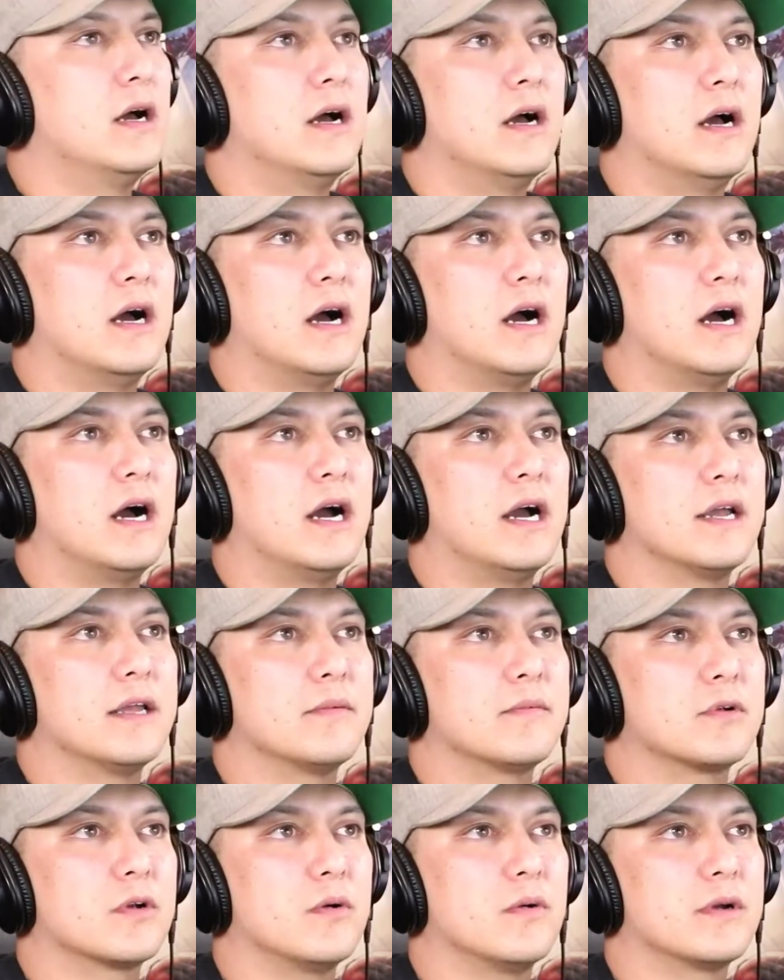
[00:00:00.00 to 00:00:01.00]
I am
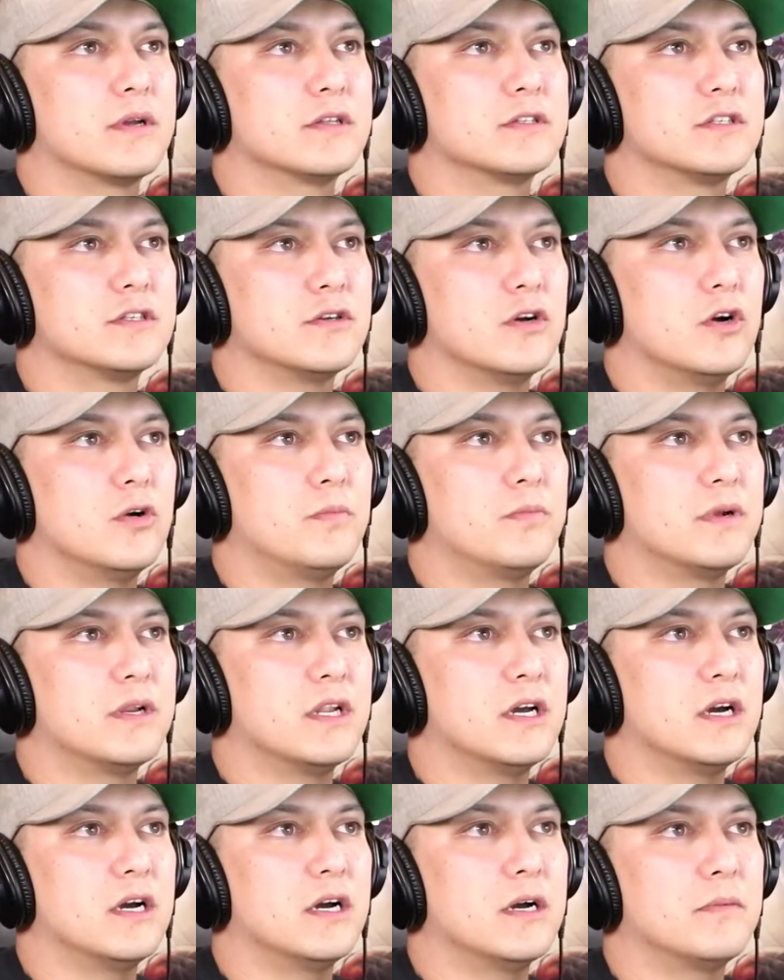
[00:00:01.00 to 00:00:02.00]
going to open
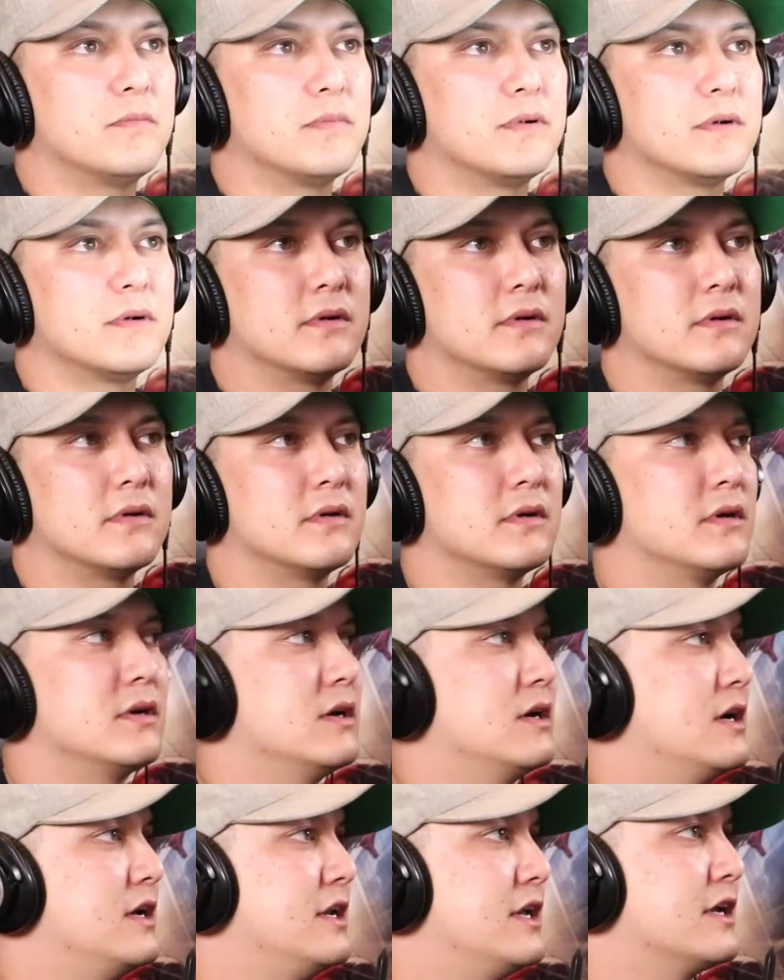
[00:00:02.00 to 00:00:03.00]
up
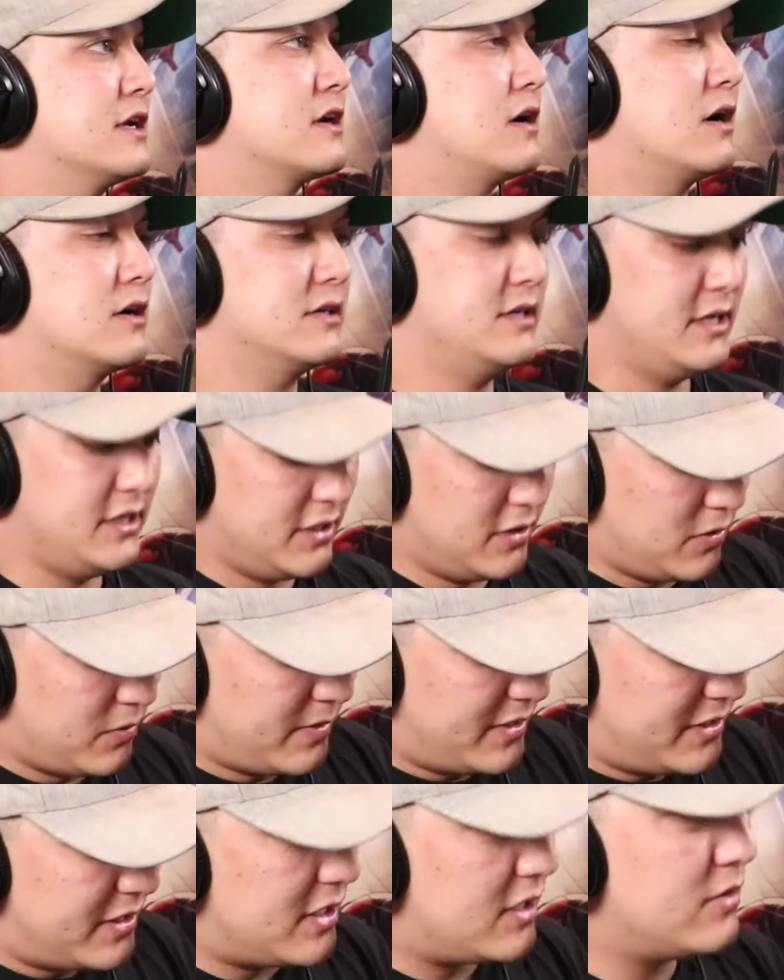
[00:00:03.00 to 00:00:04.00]
an incognito
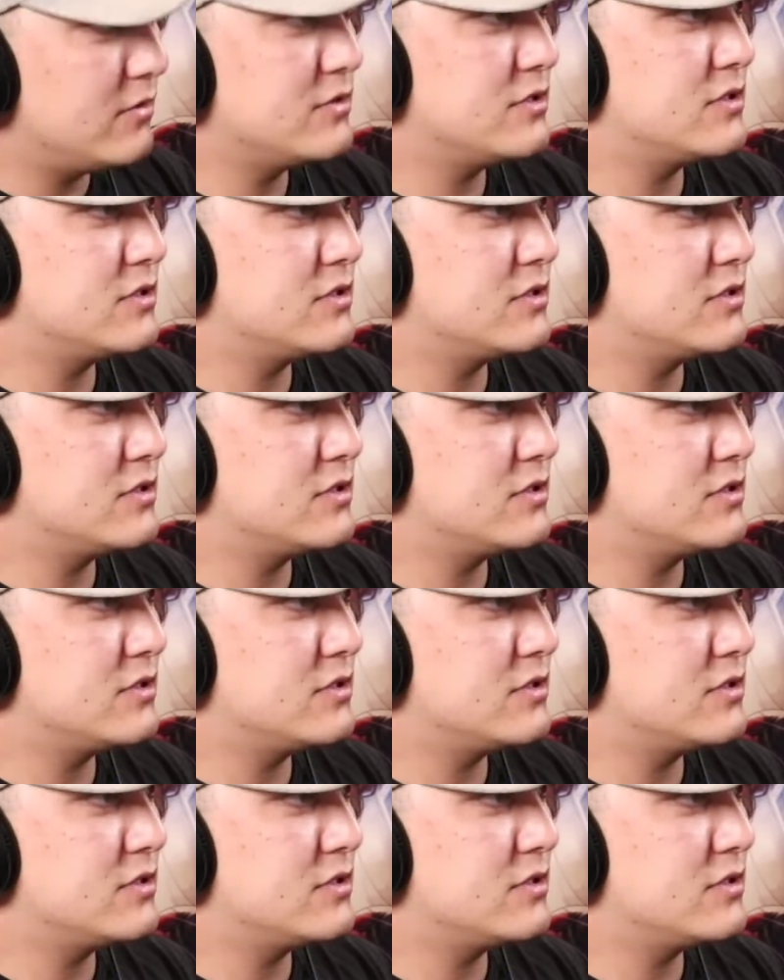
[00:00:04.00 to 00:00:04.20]
window so